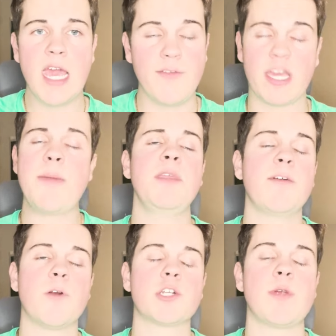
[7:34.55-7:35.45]
If you're keeping
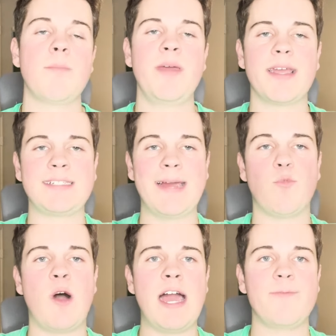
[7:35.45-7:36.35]
the first round pick,
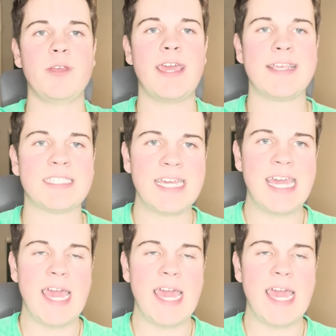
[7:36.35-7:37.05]
type Y for yes.